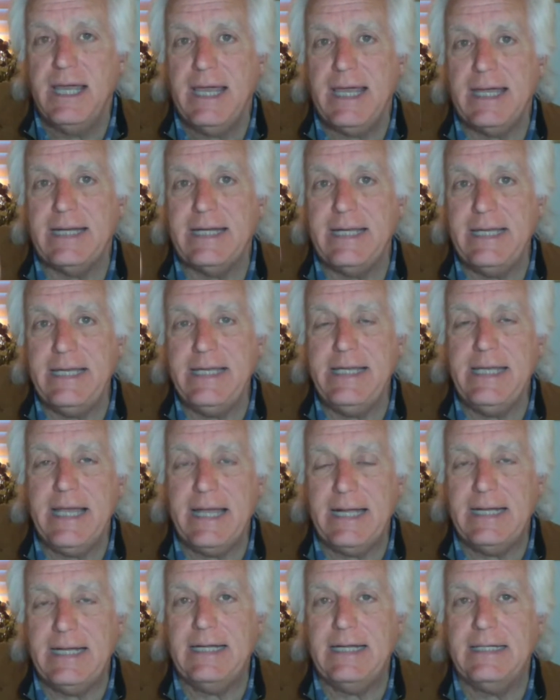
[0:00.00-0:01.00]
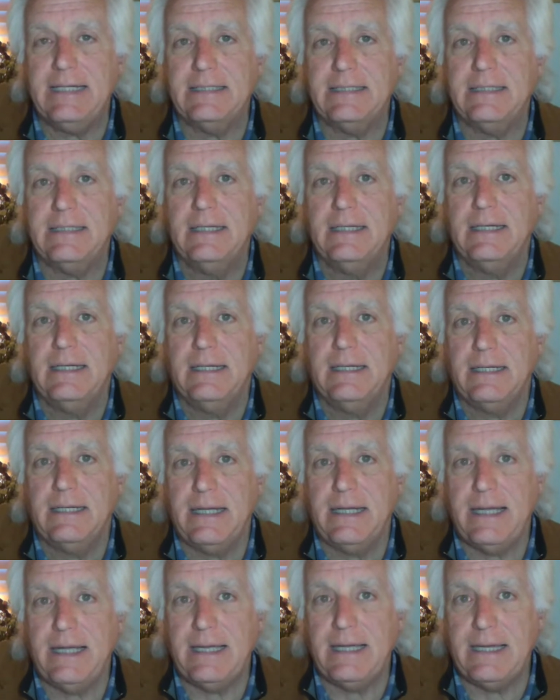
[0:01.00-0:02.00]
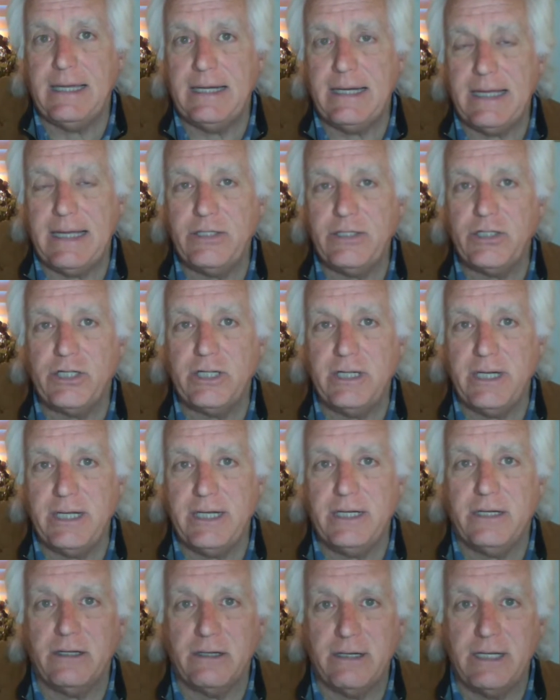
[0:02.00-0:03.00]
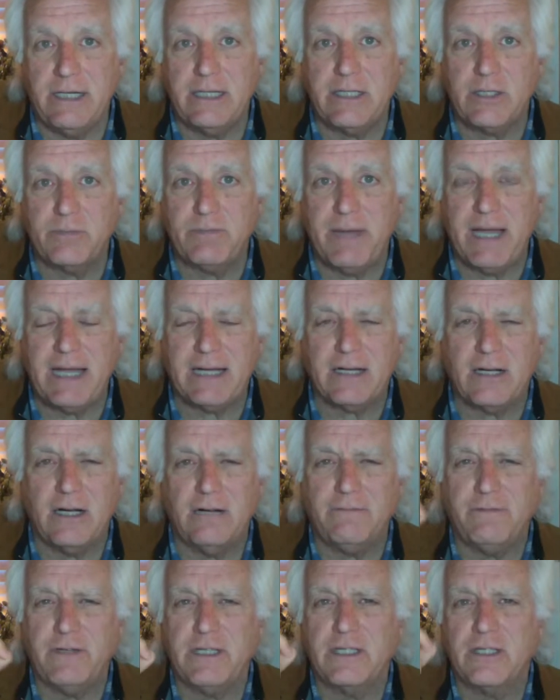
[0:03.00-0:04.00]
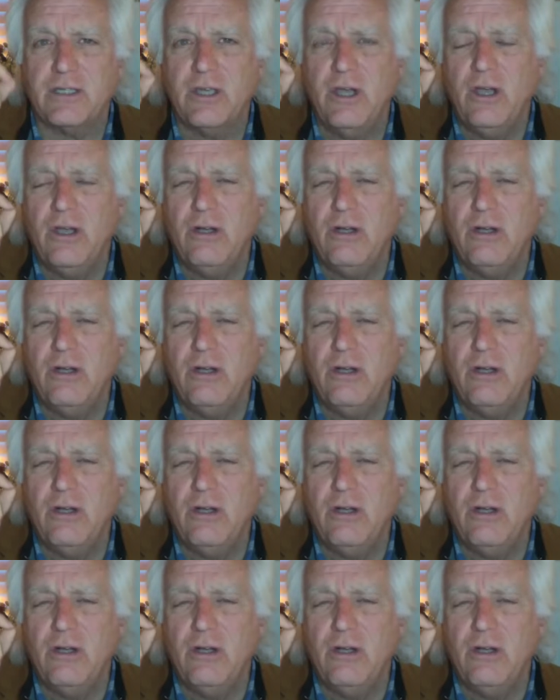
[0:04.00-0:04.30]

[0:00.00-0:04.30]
And he had an engineer in his back office